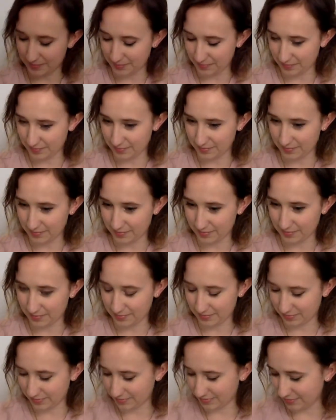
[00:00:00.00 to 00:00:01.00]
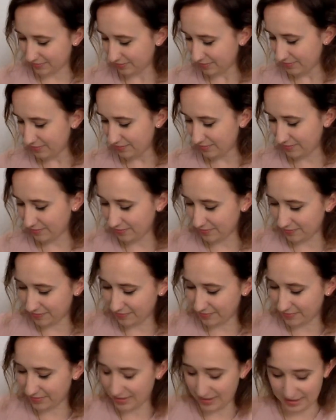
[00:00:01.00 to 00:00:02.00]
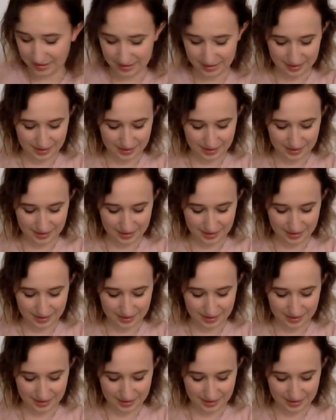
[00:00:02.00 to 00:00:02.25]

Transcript: (no one is talking)